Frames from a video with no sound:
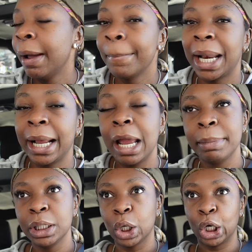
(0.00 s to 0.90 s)
but I came
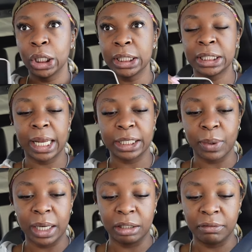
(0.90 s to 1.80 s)
a little early today, so
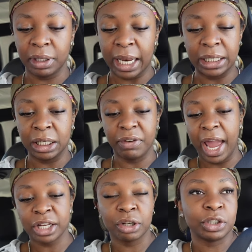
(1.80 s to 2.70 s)
I didn't even
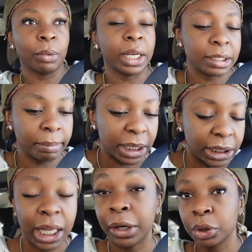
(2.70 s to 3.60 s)
ask her if she wanted to meet
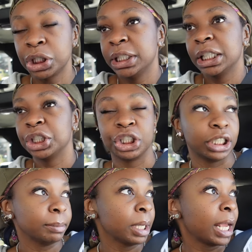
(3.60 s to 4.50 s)
because I know she's at the
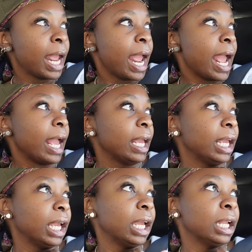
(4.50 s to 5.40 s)
gym.
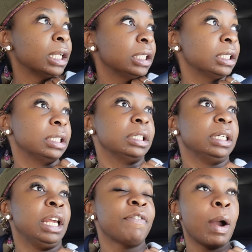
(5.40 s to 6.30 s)
And
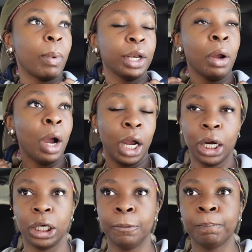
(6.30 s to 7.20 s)
if I wait on
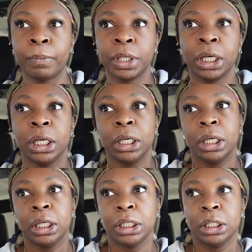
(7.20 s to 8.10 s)
her,
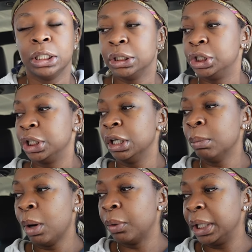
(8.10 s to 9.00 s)

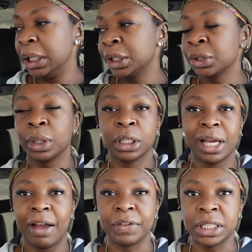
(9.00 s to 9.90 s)
gym won't end till a little
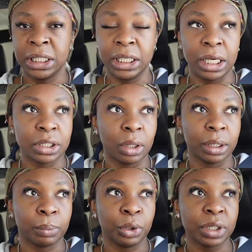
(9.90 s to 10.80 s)
after 10, so
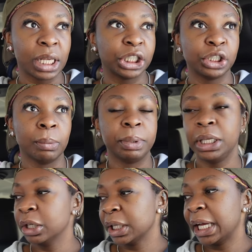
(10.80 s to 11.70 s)
we'll say she'll be
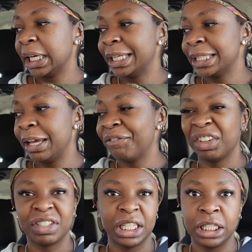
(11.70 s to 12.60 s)
here like at
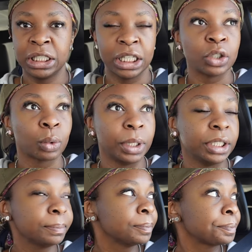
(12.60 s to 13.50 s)
10:15,
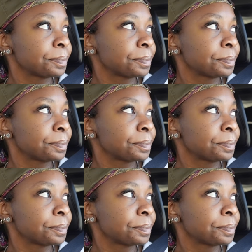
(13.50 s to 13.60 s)
10:20.